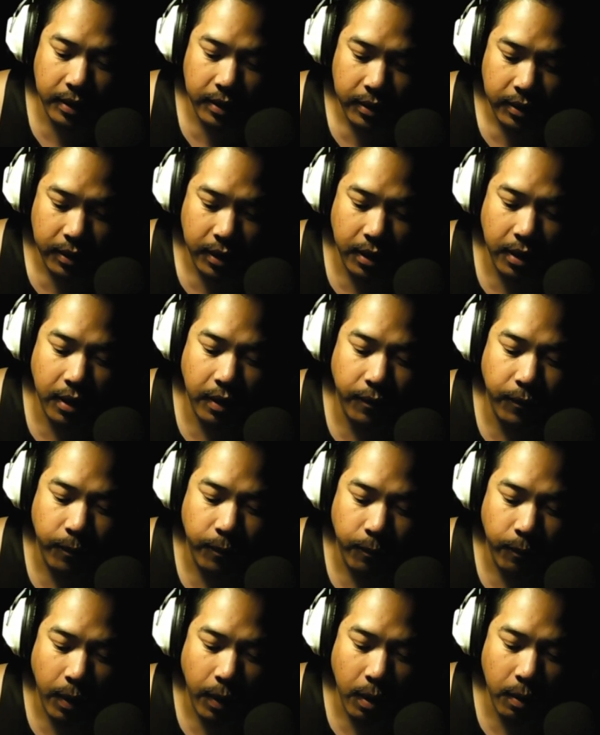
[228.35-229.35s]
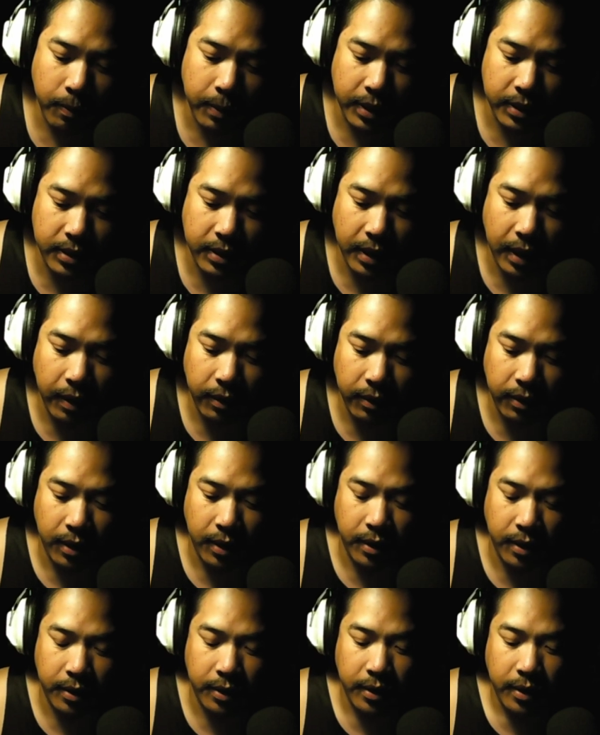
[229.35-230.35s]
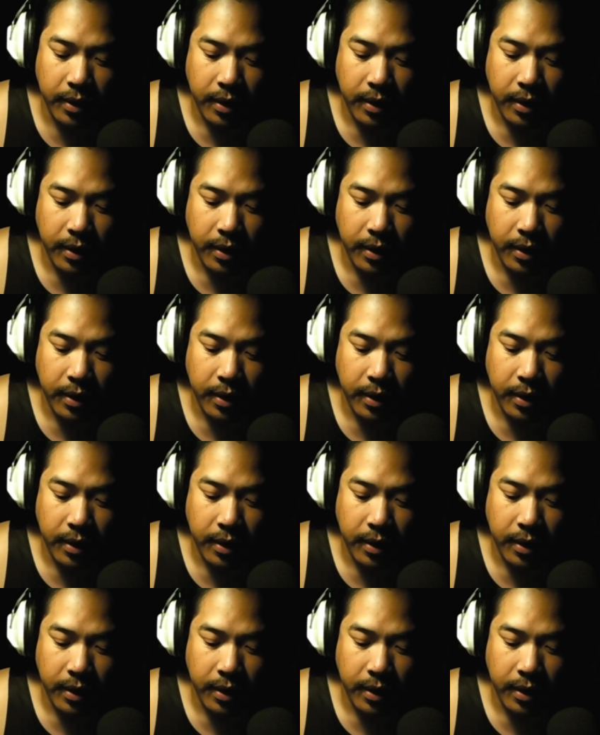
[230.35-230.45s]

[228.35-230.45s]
There are moments out there